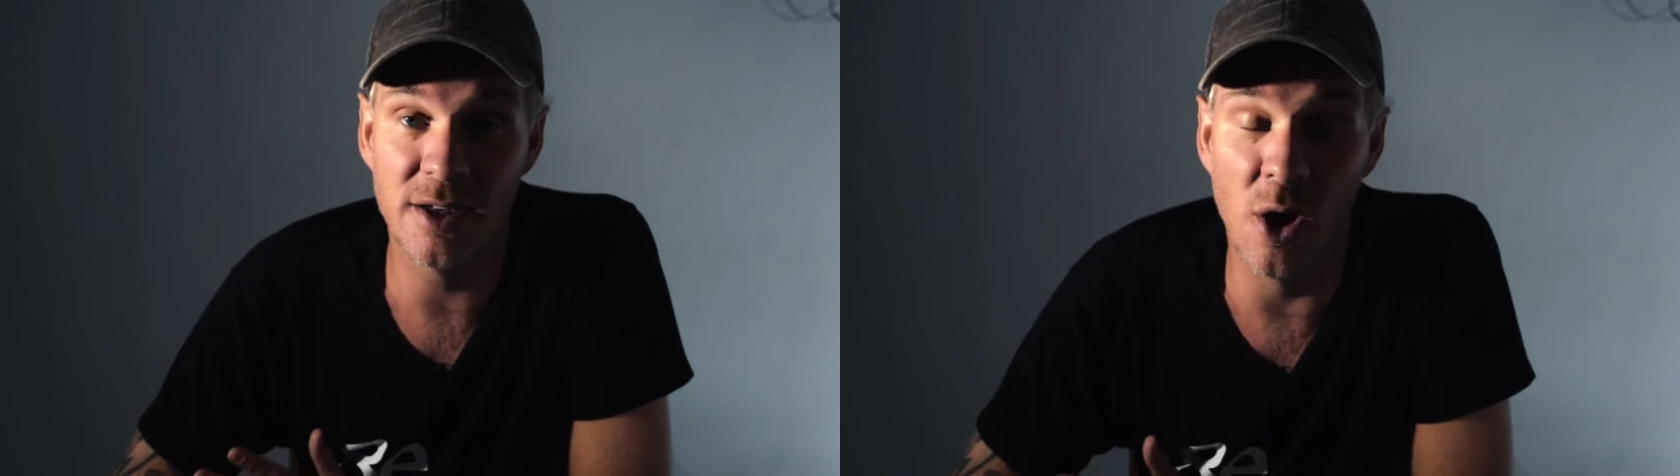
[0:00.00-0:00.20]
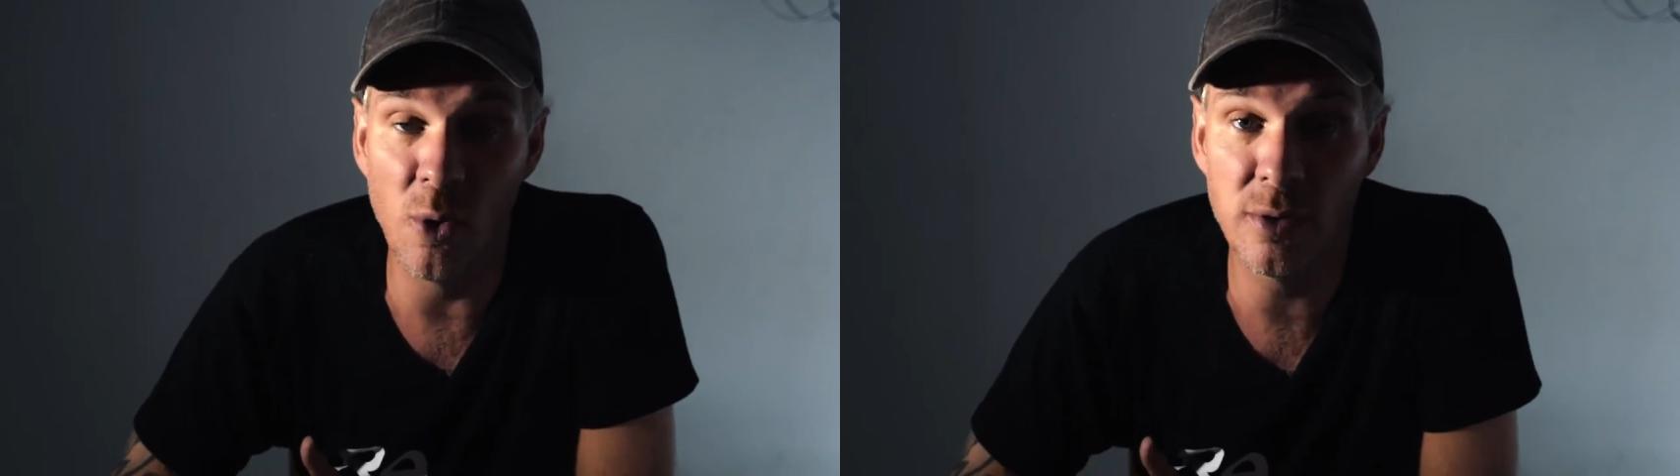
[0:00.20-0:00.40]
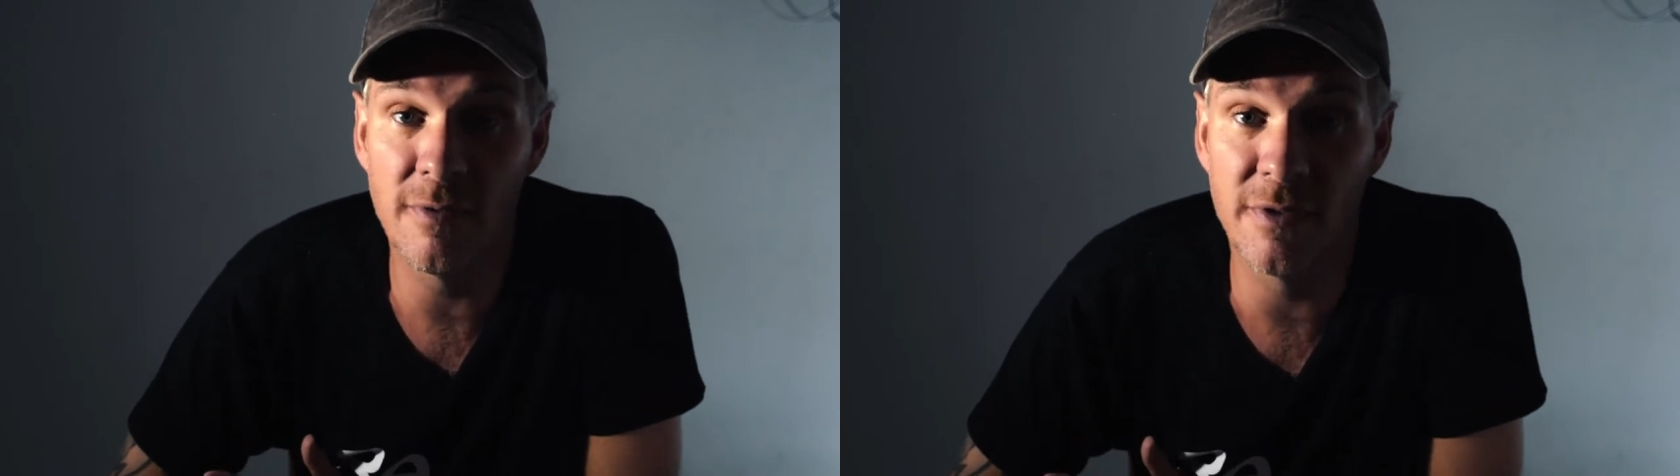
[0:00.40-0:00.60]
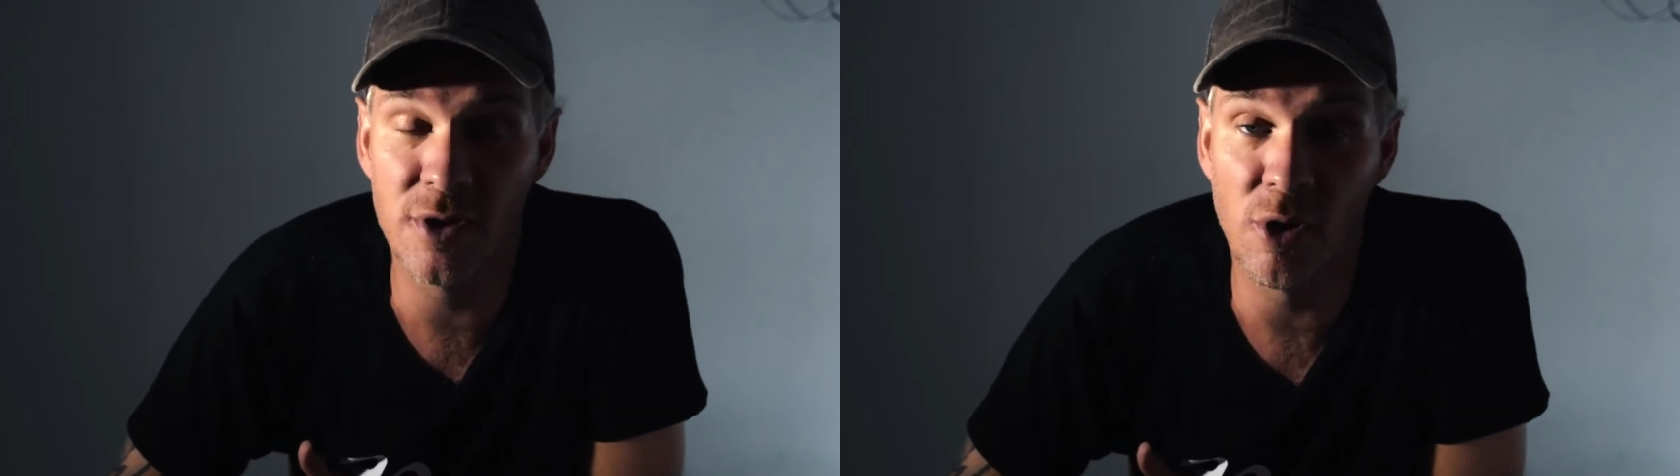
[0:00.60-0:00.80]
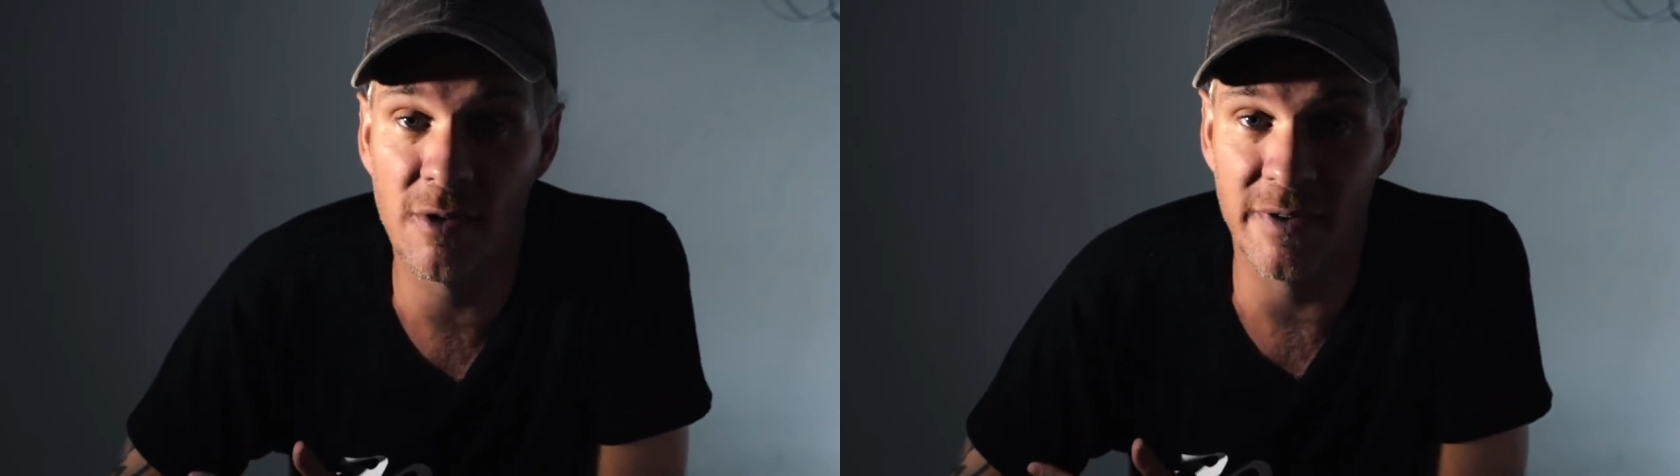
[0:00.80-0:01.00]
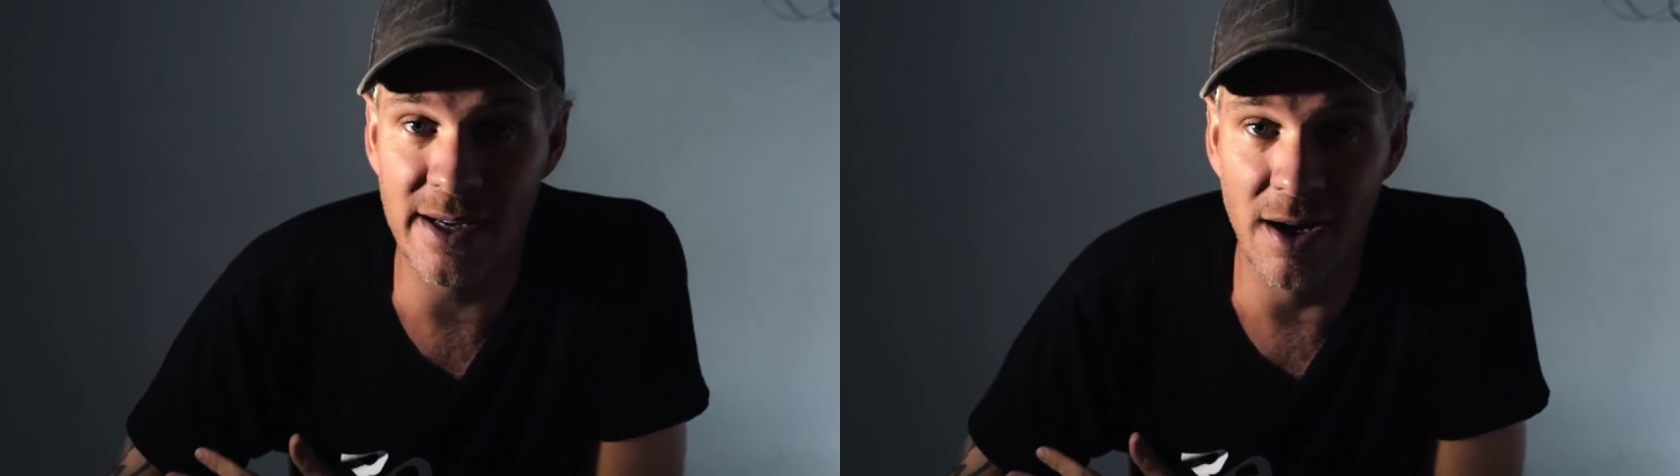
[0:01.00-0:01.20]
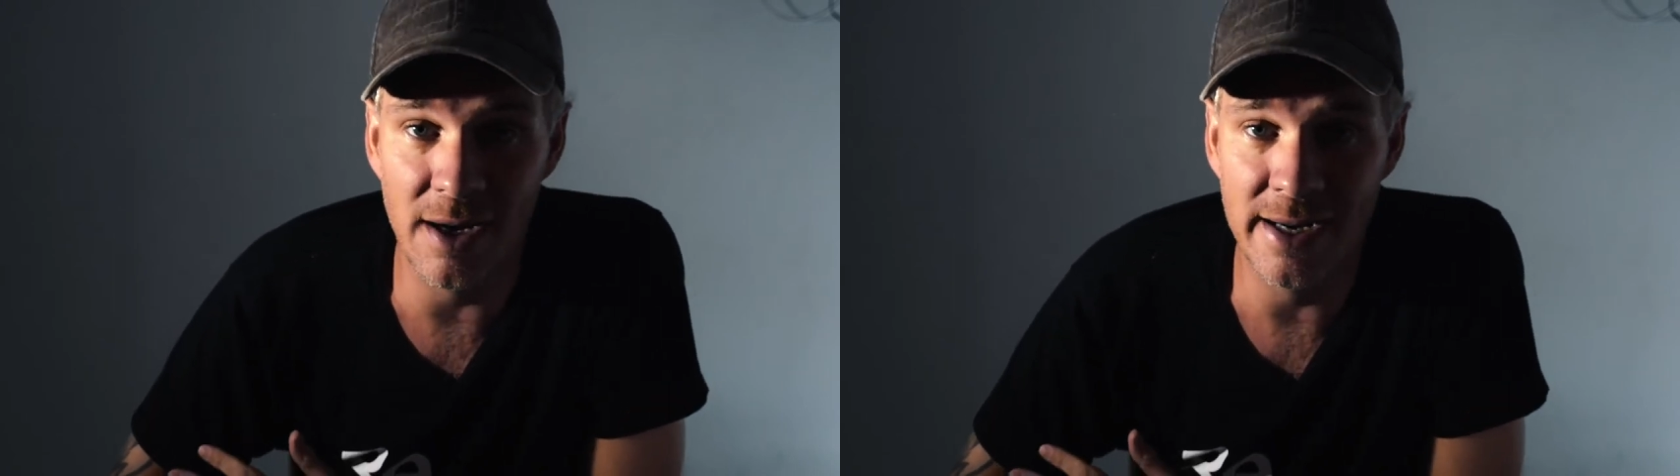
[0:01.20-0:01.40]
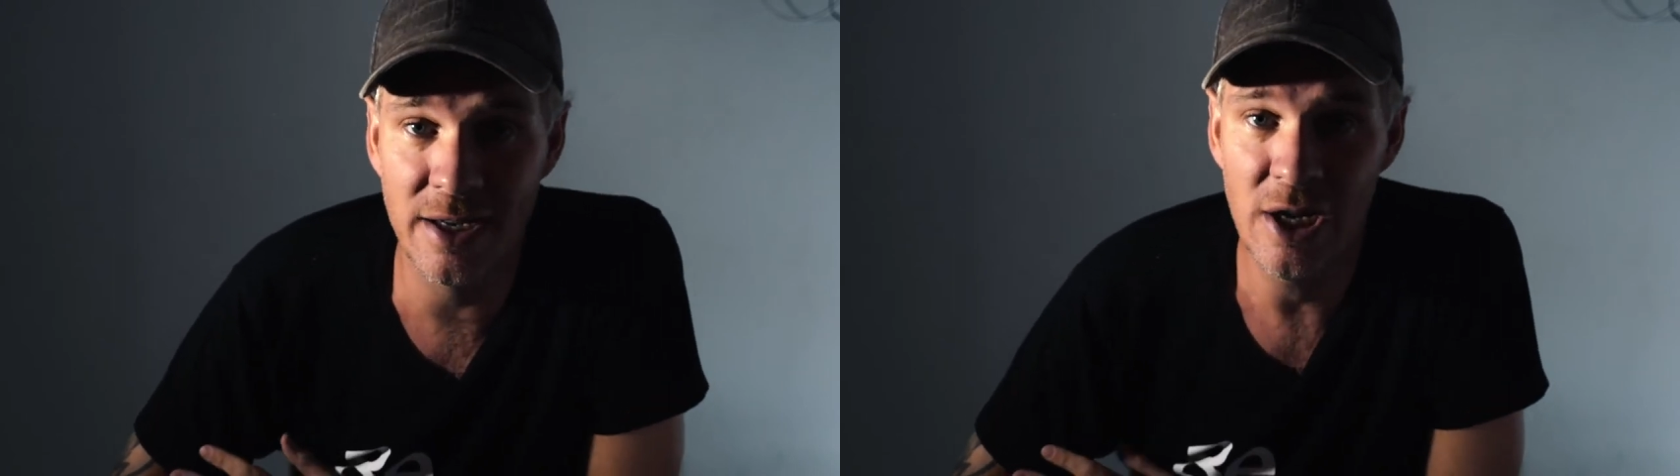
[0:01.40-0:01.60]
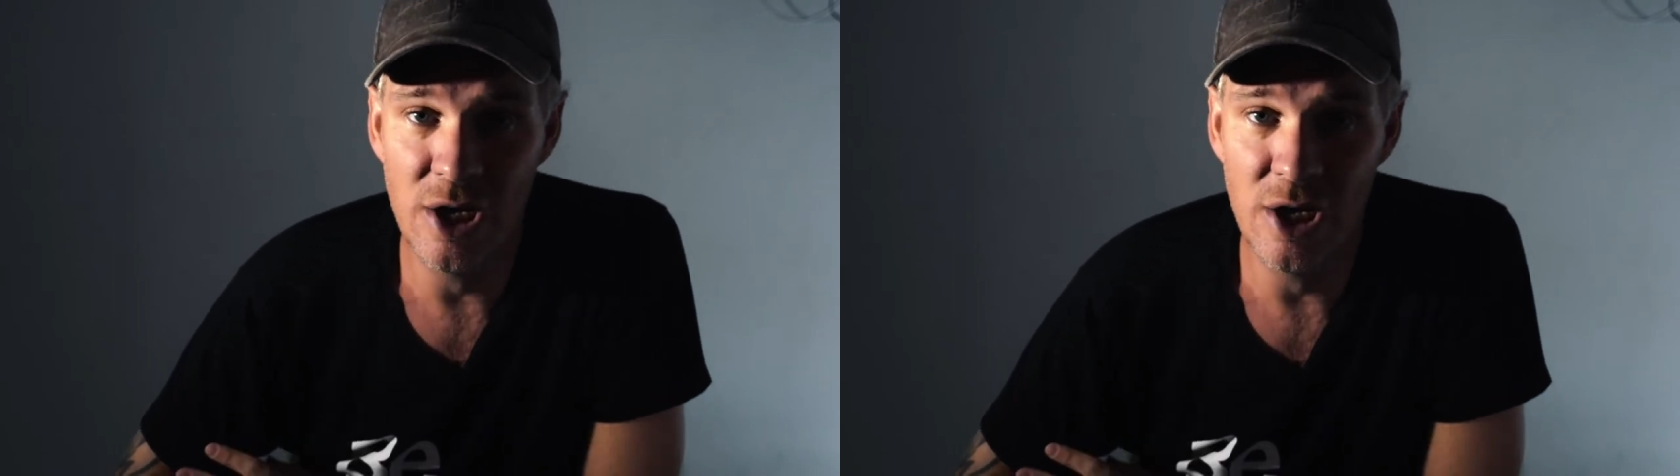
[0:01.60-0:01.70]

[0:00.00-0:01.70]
golden photography guide,